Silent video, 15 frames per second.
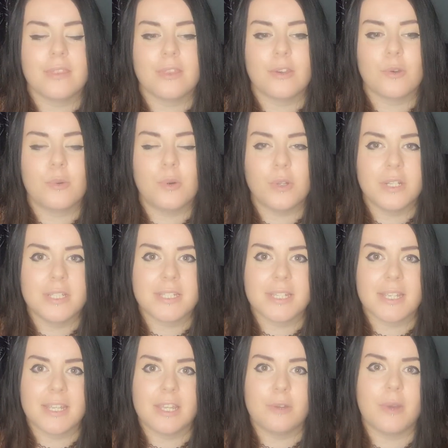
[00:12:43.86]

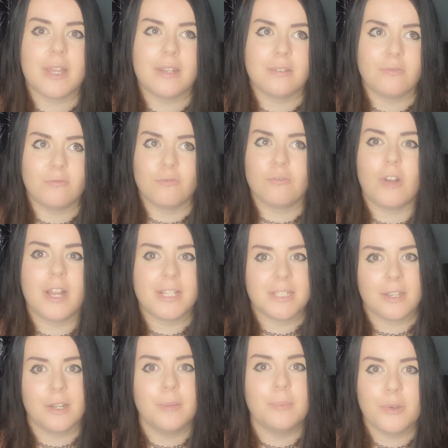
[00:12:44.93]
quality went right
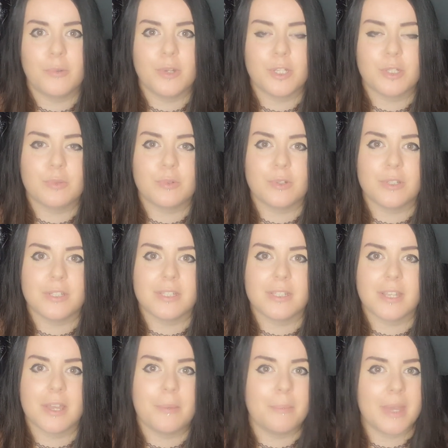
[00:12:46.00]
up, which
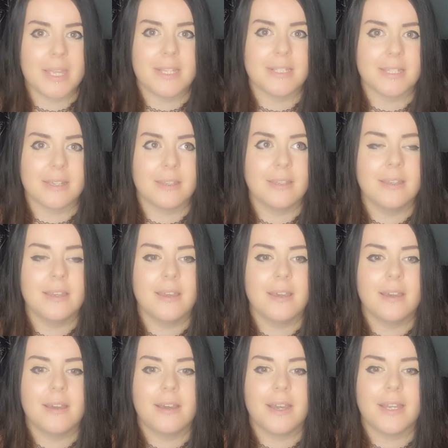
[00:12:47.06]
was amazing.
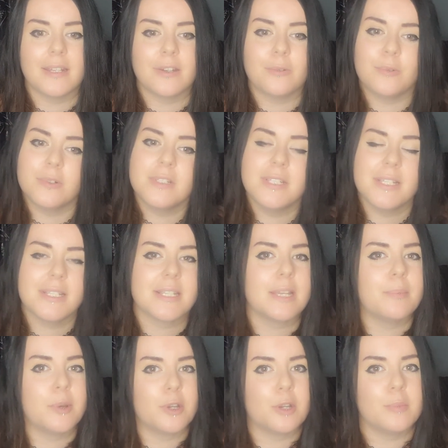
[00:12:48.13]
And I wanted to say
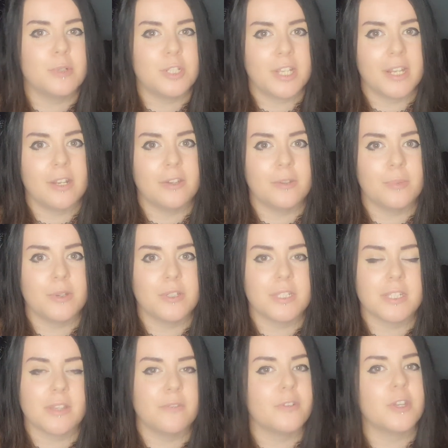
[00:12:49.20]
Pokemon Yellow because
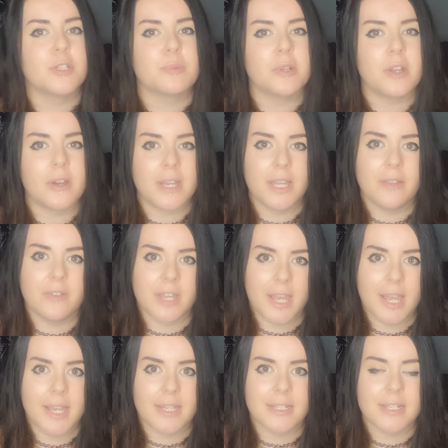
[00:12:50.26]
it's the first one I ever
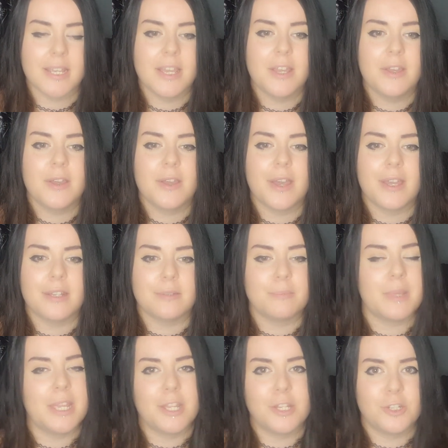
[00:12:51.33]
had, and
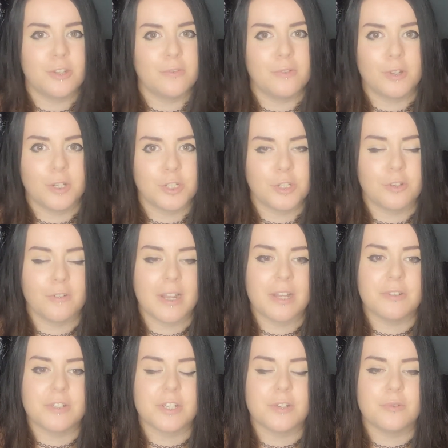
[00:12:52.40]
Pikachu follows you
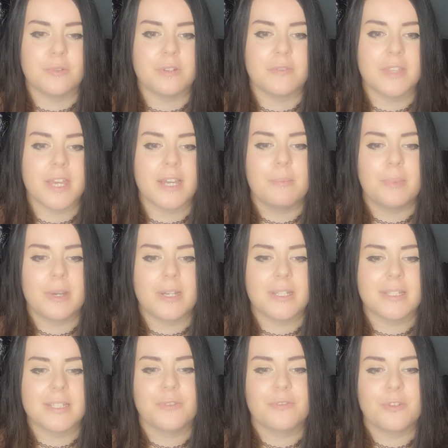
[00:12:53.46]
around and all of that.
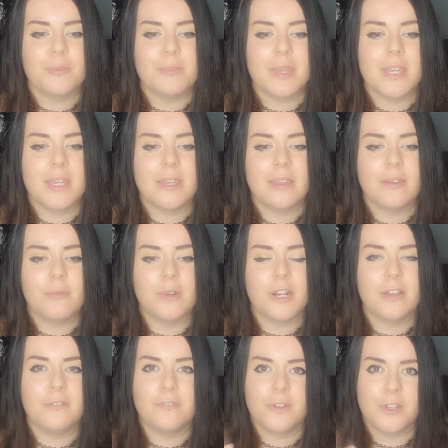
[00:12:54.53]
But for me, when
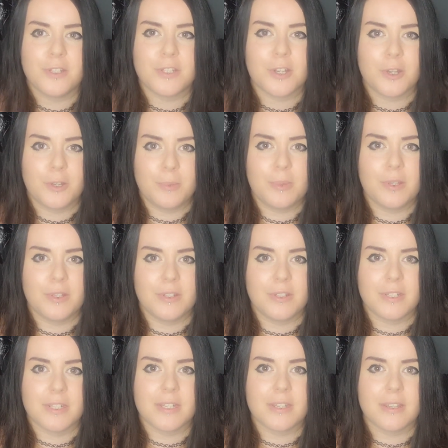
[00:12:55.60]
I first
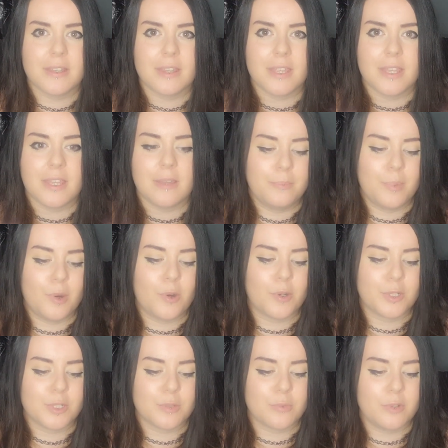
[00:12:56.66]
opened the
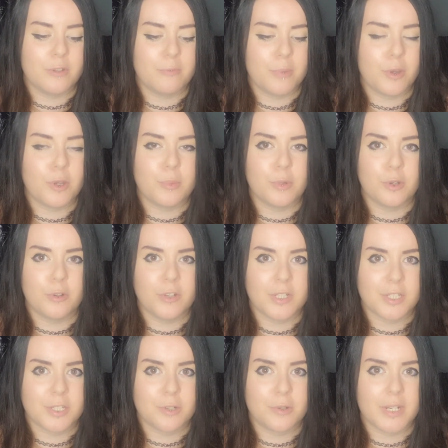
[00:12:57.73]
box with Pokemon
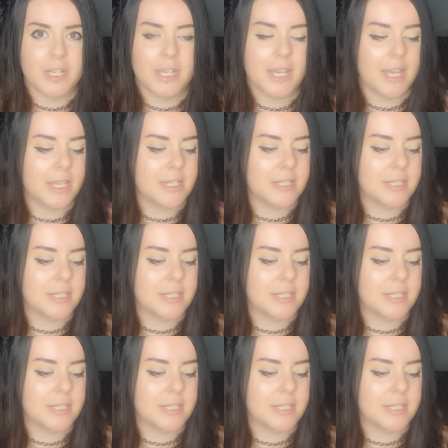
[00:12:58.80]
Crystal in it and